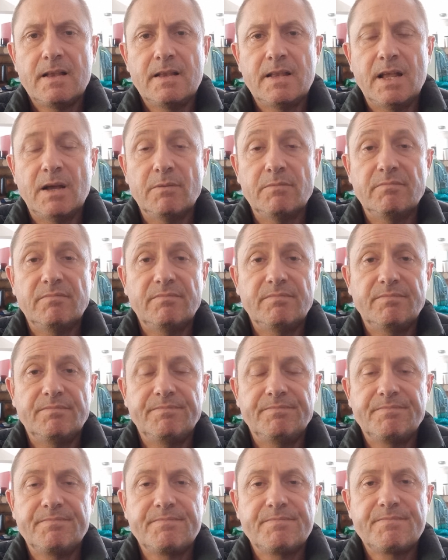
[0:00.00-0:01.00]
Now,
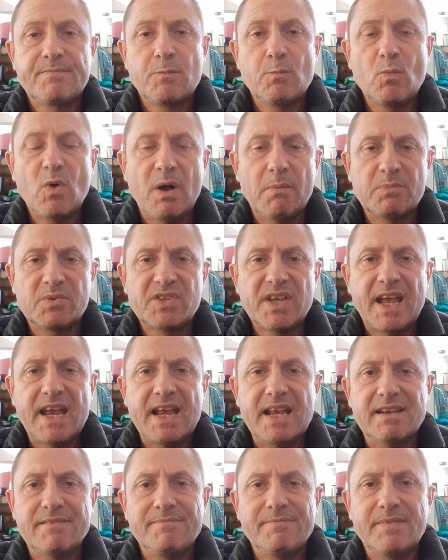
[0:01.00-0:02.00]
what I'm
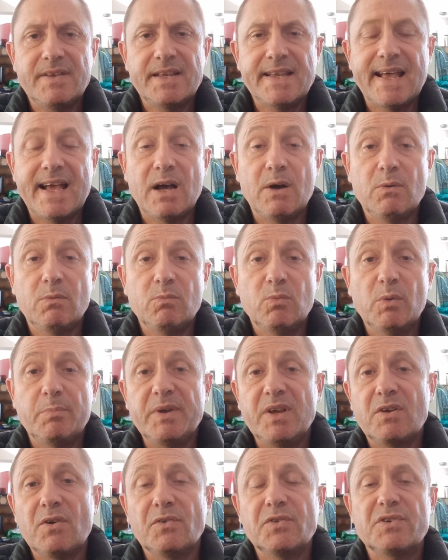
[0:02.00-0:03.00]
saying now will
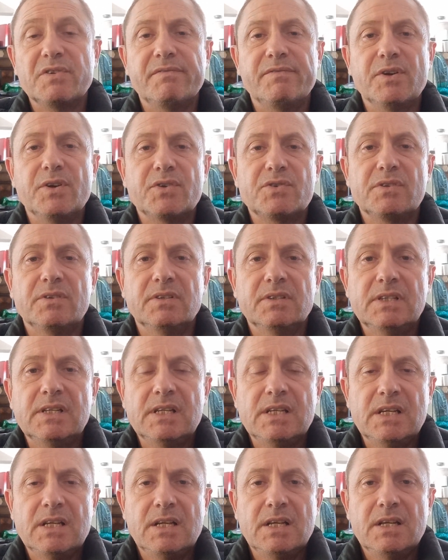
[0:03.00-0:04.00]
be controversial
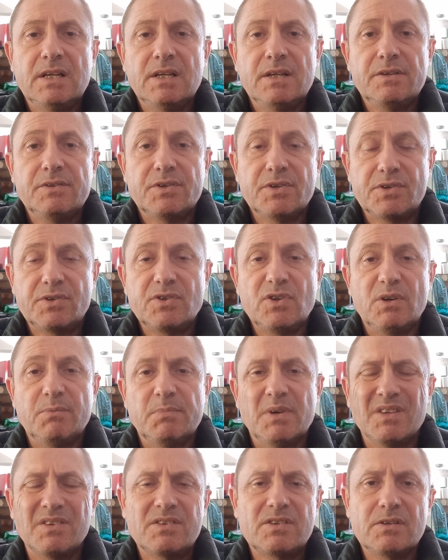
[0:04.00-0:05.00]
to some,
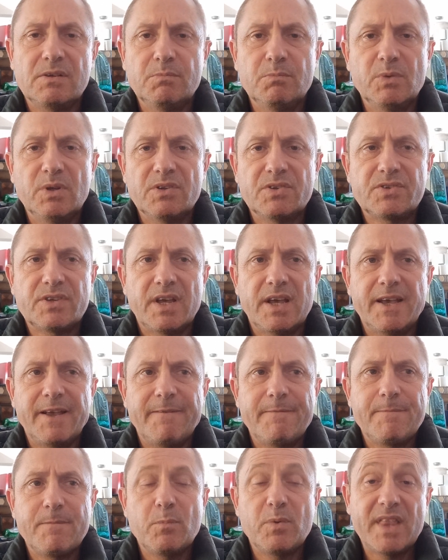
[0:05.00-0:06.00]
and some will say,
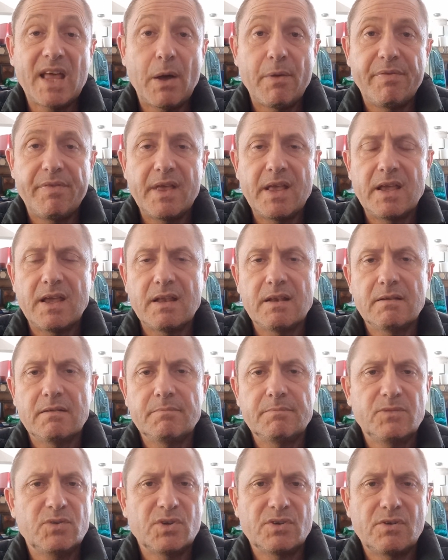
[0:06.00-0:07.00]
without thinking,
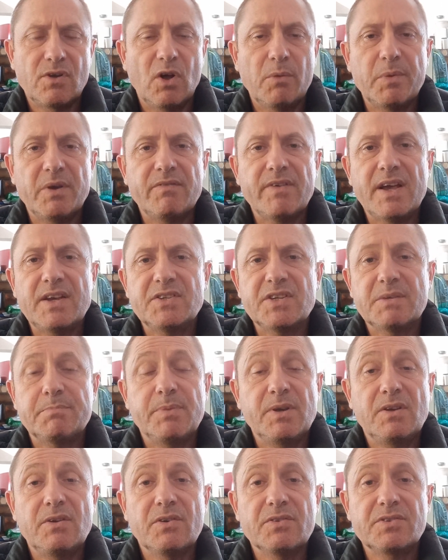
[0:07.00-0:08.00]
just call me racist,
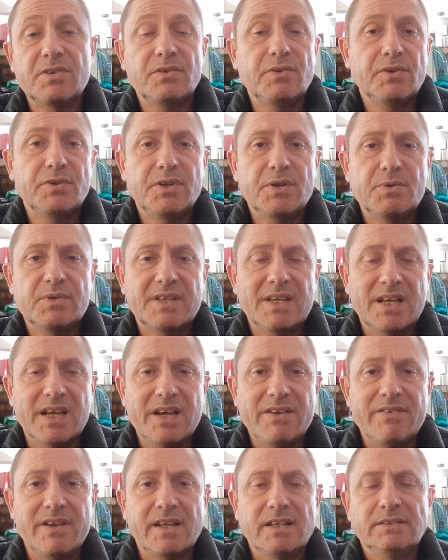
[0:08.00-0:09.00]
because they're not used to
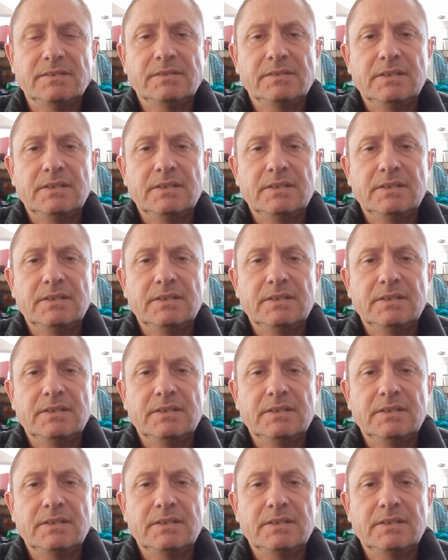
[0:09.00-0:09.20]
hearing it.